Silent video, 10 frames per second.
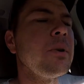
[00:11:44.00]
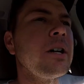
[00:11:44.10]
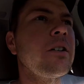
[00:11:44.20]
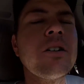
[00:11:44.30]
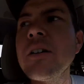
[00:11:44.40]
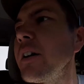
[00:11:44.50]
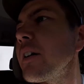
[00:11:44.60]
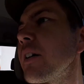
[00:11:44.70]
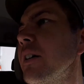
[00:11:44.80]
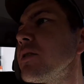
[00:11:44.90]
my
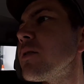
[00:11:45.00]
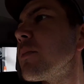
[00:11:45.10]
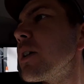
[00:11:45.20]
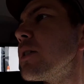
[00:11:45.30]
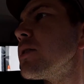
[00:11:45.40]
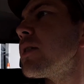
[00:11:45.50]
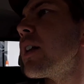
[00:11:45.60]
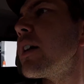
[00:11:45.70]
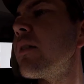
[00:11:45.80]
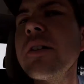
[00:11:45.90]
current customers,
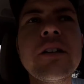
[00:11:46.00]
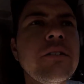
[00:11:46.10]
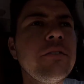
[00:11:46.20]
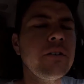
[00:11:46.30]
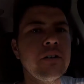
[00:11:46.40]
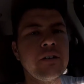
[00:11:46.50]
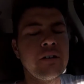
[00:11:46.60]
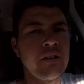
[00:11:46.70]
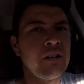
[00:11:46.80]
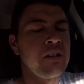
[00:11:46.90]
they live
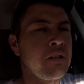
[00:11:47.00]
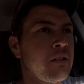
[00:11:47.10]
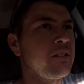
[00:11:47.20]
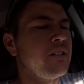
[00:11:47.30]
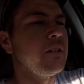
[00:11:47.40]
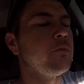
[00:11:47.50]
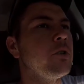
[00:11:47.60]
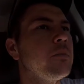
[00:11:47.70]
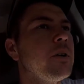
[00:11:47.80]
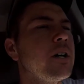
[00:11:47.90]
in
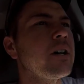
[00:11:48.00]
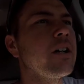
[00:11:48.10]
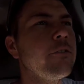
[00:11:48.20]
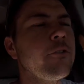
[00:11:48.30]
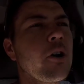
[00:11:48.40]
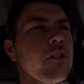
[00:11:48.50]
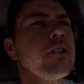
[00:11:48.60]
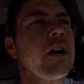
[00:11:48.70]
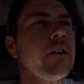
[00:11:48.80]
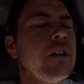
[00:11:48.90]
one of my kind of
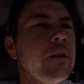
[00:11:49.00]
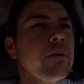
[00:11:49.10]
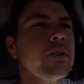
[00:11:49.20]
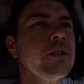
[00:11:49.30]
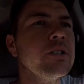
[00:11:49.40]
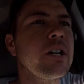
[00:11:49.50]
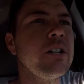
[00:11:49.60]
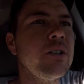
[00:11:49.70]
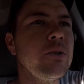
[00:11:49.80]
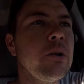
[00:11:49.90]
farther out neighborhoods I
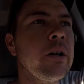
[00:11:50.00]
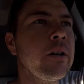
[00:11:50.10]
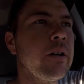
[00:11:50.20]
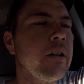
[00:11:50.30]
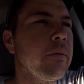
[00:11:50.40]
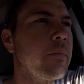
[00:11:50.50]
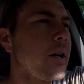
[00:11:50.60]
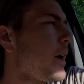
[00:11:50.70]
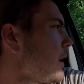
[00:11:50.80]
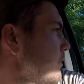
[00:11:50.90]
do, um, but
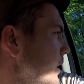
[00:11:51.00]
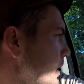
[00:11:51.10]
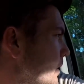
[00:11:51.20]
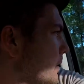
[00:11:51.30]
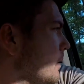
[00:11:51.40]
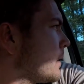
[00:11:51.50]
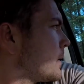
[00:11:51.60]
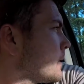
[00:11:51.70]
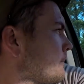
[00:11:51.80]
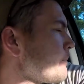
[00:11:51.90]
I have like,
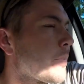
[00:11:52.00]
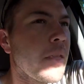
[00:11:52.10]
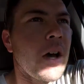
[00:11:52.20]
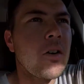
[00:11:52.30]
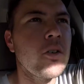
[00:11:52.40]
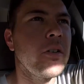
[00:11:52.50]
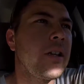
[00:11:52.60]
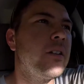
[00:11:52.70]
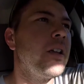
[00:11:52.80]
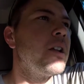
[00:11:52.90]
I don't know,
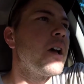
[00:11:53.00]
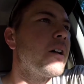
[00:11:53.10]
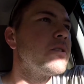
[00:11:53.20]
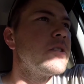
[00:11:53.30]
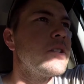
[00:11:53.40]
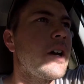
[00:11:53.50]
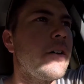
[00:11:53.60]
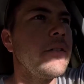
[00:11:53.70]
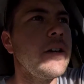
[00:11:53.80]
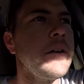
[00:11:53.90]
like 10 houses
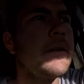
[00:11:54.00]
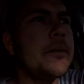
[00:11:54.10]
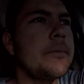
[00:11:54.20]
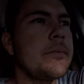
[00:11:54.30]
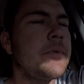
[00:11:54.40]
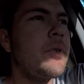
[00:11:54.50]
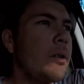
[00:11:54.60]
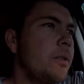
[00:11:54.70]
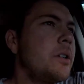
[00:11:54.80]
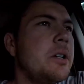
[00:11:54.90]
out in that
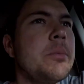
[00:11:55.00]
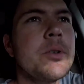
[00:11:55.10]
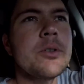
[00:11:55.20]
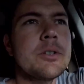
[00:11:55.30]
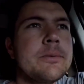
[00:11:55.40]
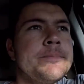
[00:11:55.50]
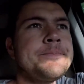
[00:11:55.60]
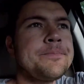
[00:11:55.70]
farther neighborhood.